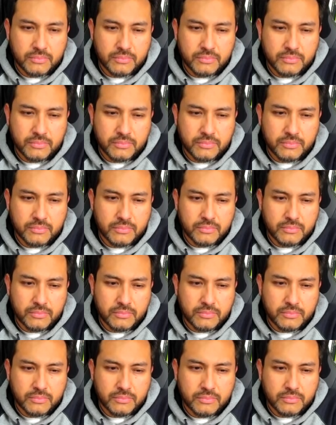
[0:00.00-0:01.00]

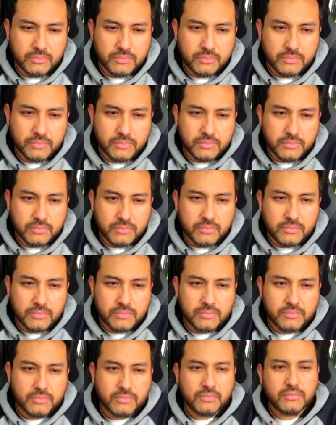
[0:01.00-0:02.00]

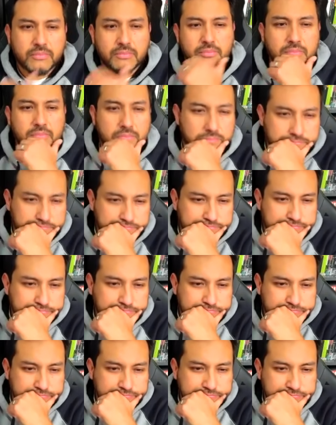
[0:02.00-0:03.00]

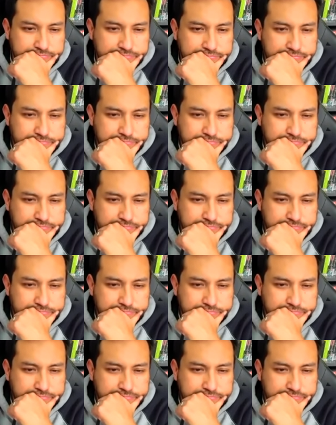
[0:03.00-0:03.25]
The person shown says nothing.